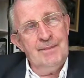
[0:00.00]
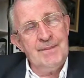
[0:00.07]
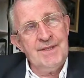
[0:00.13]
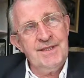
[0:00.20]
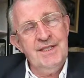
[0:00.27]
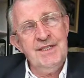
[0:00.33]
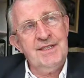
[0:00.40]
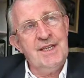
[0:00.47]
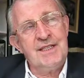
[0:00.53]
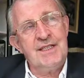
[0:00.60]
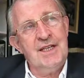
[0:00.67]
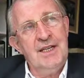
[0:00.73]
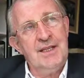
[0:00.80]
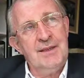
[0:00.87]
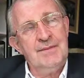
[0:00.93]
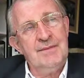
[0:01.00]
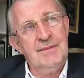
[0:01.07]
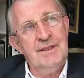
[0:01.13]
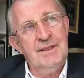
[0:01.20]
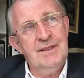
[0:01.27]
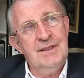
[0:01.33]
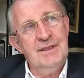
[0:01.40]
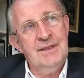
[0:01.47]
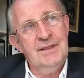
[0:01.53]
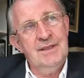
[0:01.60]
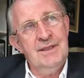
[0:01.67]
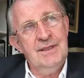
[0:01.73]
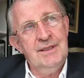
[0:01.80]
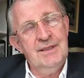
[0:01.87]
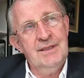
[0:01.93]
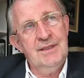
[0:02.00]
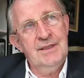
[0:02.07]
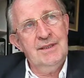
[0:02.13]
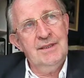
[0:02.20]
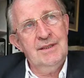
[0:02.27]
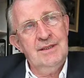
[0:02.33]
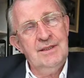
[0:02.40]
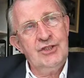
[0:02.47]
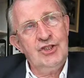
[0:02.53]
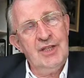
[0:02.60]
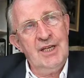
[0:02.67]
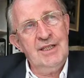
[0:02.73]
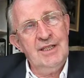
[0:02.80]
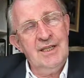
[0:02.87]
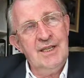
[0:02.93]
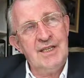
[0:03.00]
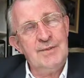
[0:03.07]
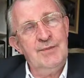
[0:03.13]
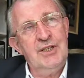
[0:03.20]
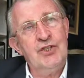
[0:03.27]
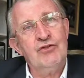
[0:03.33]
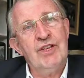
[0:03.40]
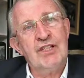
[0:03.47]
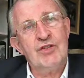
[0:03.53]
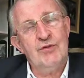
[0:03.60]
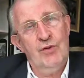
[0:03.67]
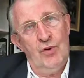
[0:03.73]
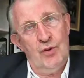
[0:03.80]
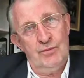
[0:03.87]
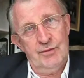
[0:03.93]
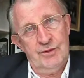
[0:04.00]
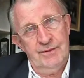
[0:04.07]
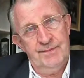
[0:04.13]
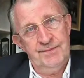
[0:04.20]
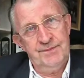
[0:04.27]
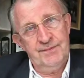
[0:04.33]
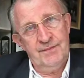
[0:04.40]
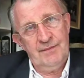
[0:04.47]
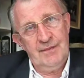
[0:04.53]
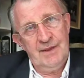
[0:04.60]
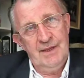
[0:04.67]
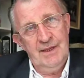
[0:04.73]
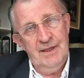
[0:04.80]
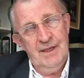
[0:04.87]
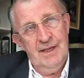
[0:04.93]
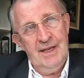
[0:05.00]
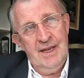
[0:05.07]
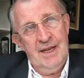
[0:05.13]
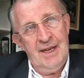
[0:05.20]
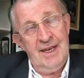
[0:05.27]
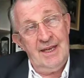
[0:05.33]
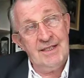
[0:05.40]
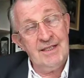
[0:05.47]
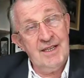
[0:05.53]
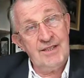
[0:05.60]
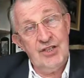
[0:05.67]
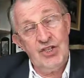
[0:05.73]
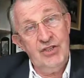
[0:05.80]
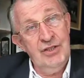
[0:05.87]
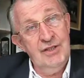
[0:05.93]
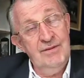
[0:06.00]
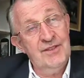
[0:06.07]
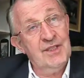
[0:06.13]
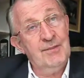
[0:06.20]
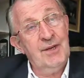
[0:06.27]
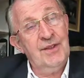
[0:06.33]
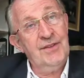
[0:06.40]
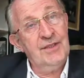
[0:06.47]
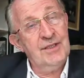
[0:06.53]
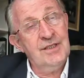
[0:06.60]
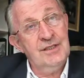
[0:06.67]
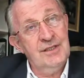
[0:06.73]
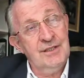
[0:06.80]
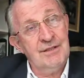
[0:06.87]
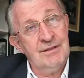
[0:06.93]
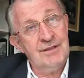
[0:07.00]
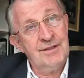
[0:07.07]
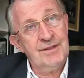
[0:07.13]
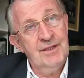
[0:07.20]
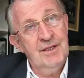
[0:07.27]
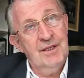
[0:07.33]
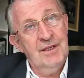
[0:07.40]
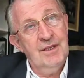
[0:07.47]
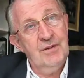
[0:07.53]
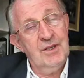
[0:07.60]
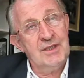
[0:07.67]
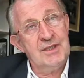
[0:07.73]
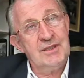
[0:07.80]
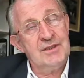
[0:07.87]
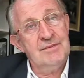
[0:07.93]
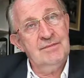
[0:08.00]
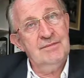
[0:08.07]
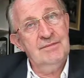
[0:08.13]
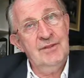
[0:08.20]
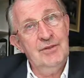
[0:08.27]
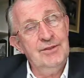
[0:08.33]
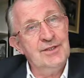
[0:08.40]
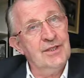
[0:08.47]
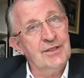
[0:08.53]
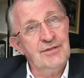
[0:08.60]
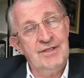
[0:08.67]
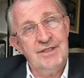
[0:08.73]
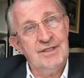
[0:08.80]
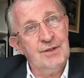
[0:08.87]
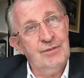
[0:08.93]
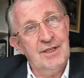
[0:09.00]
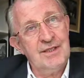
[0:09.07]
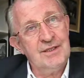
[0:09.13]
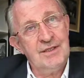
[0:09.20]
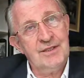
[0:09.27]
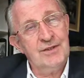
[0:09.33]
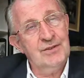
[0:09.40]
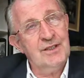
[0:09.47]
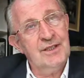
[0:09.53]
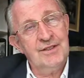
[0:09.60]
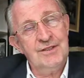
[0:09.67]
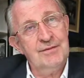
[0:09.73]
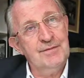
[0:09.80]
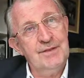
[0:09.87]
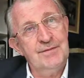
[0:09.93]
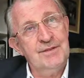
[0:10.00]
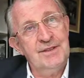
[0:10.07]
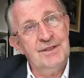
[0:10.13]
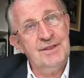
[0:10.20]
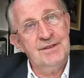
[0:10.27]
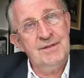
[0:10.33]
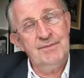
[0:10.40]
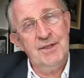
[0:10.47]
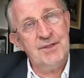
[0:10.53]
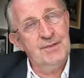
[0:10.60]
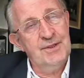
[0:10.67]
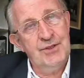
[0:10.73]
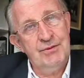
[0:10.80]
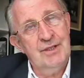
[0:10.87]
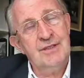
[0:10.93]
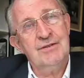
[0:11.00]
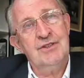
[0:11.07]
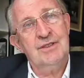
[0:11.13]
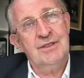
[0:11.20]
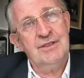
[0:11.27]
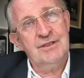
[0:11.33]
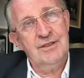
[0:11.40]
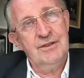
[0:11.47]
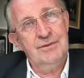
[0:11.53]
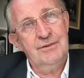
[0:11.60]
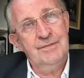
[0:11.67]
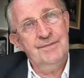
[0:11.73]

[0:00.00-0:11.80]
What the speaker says: Since that time, China has been transformed and has achieved in about 30 years what most countries in the West took 150, possibly 200 years to do.